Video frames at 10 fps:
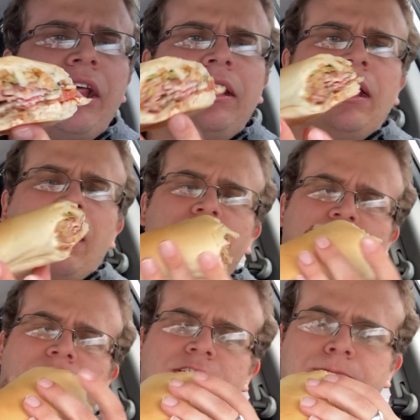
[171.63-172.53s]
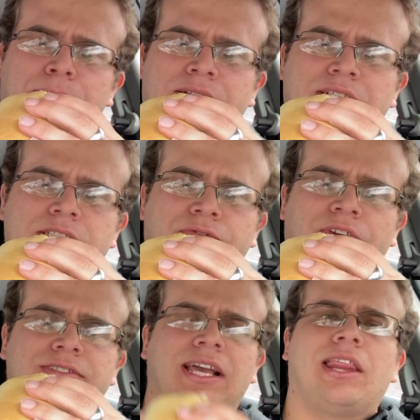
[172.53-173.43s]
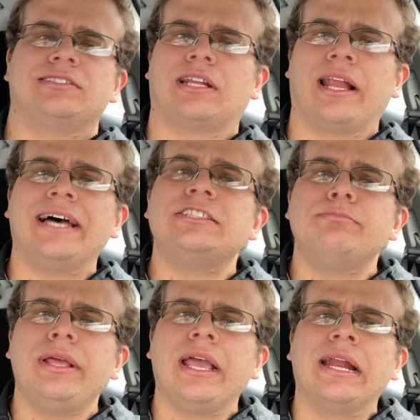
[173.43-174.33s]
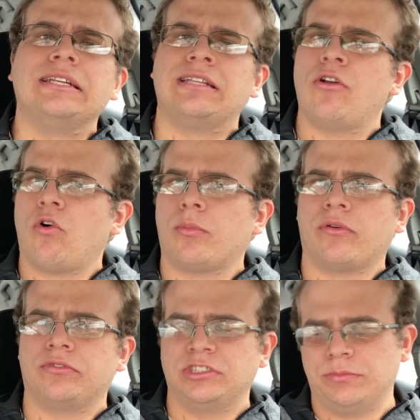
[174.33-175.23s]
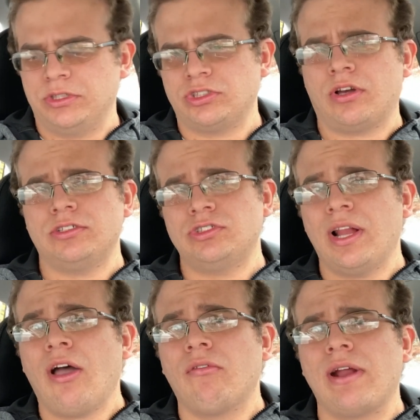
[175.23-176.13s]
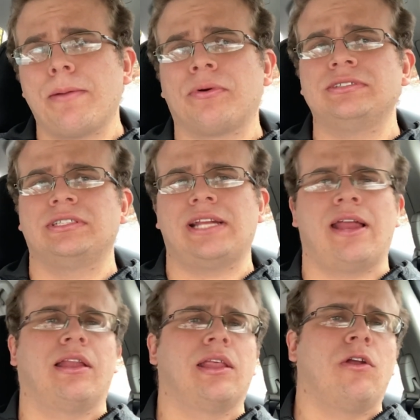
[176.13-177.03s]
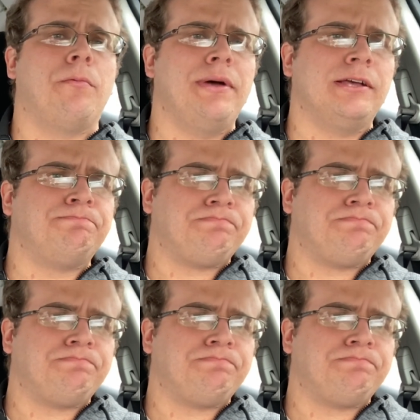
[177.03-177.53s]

and then everything else, but it just feels like there's less meat in it than normal for Jimmy John's. So that already brings it down a little bit.